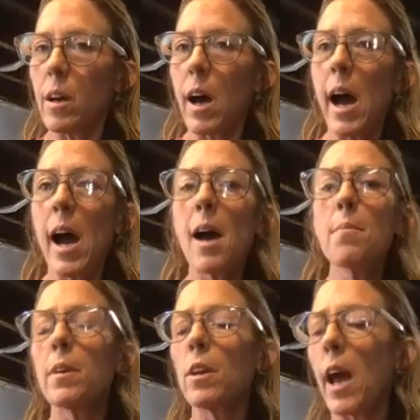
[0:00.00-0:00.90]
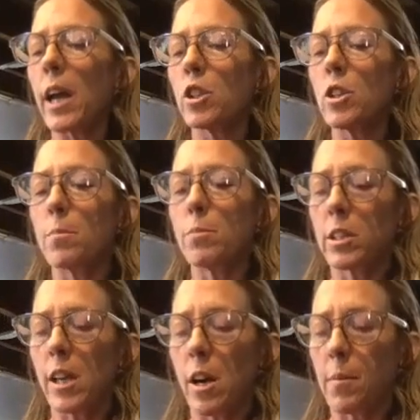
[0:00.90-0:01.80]
Actually, no, I'm just going to
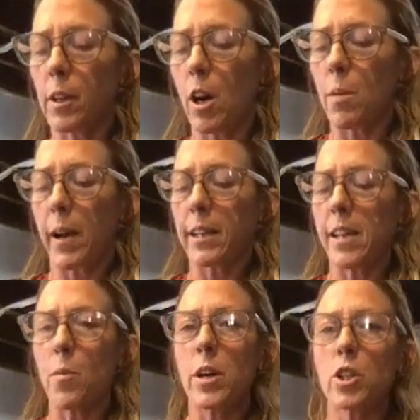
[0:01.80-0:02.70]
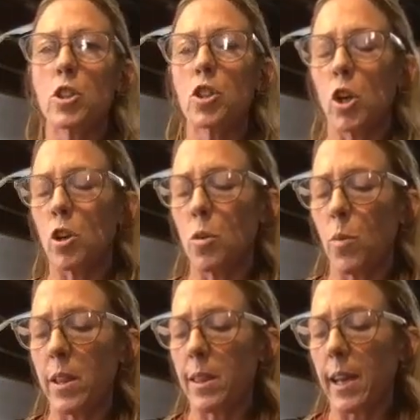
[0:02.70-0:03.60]
tell her I'm going to call her back because I want to just show you
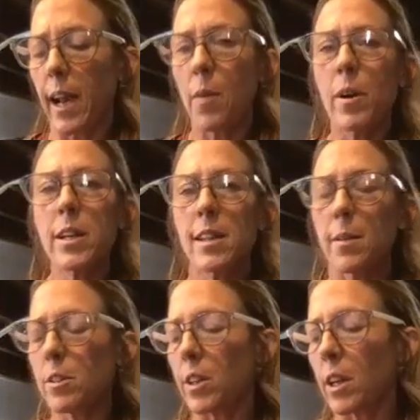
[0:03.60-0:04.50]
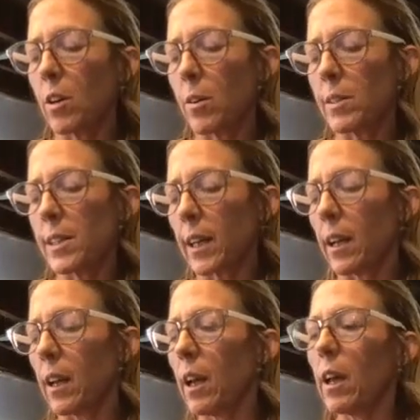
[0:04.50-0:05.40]
one thing. I want to demonstrate it. Hold on one second.
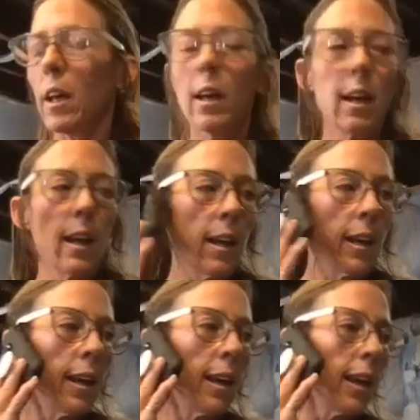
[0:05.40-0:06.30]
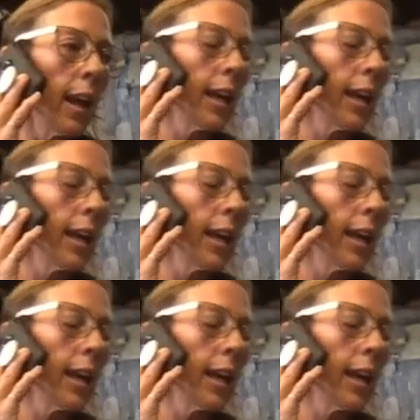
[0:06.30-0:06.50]
Hey,